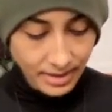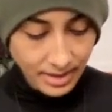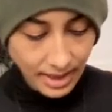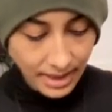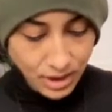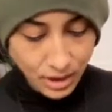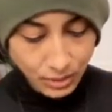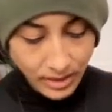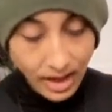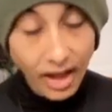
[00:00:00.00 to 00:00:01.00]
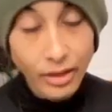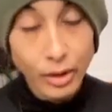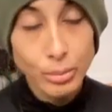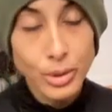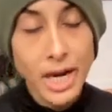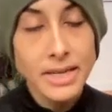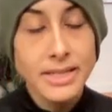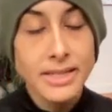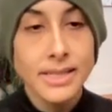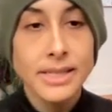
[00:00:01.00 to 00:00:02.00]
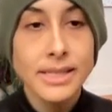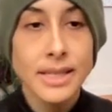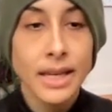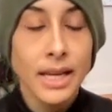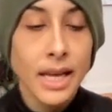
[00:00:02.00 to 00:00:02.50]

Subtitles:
than they do in other practices.